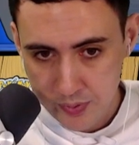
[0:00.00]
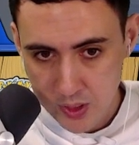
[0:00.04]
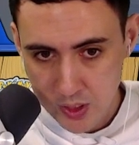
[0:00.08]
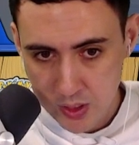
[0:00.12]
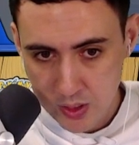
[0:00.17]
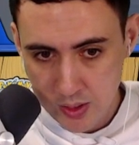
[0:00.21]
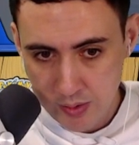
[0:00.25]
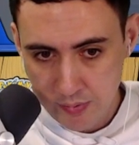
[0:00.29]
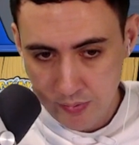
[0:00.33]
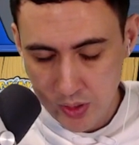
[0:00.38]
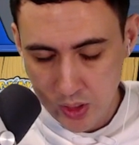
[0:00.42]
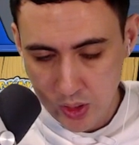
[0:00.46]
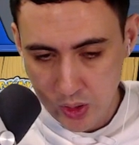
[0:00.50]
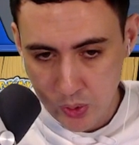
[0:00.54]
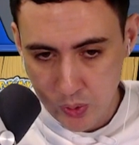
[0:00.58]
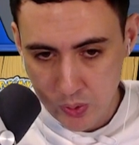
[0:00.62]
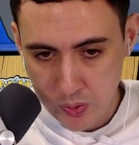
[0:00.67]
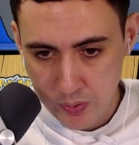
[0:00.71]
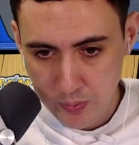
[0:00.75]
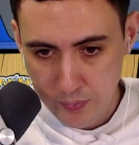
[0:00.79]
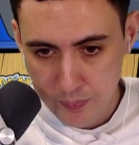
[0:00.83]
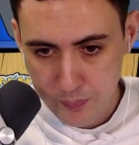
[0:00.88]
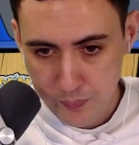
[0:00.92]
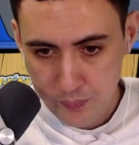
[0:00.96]
Alright, very
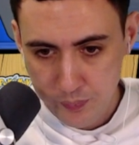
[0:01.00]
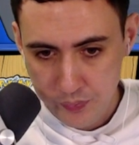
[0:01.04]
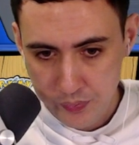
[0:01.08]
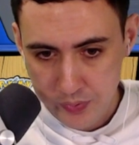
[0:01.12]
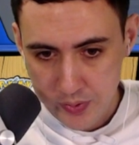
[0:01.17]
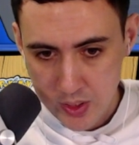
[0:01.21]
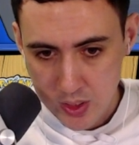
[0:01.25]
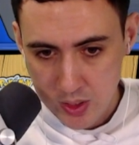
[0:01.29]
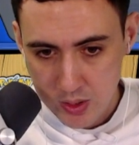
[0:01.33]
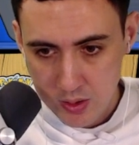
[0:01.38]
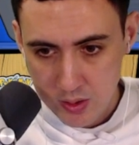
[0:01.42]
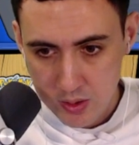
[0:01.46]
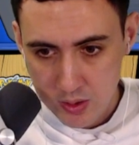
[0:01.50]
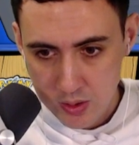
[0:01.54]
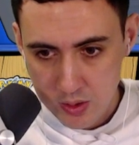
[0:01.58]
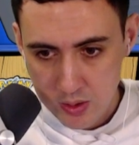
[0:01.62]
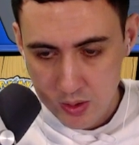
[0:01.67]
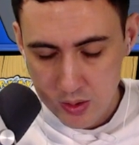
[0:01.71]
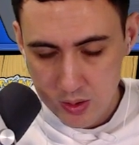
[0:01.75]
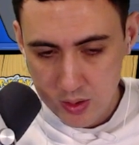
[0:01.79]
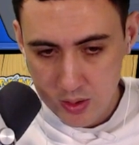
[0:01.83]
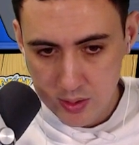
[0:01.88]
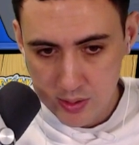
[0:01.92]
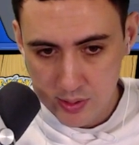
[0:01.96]
good.
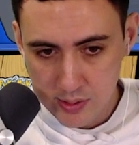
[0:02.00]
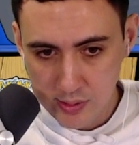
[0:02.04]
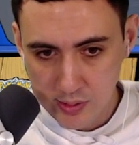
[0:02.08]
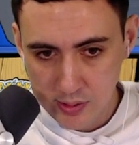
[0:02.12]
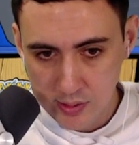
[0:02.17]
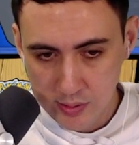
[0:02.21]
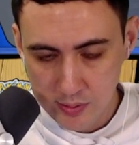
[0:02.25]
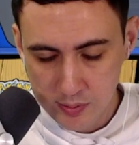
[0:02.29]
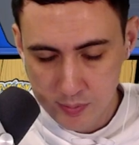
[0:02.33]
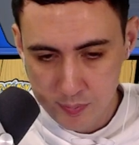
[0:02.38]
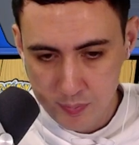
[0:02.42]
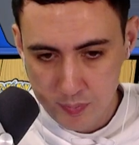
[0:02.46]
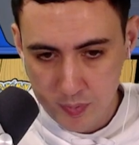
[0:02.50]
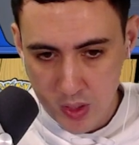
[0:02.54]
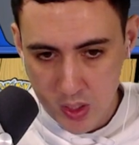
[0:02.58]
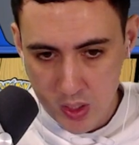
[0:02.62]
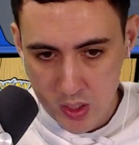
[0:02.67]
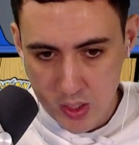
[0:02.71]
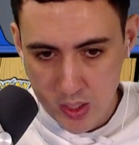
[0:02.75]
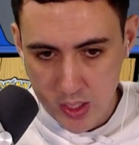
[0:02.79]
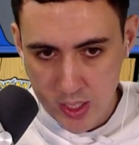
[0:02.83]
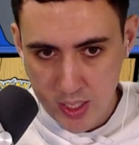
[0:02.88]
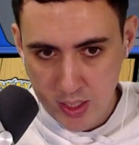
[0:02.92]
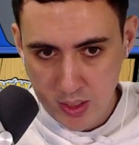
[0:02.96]

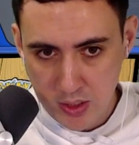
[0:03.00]
I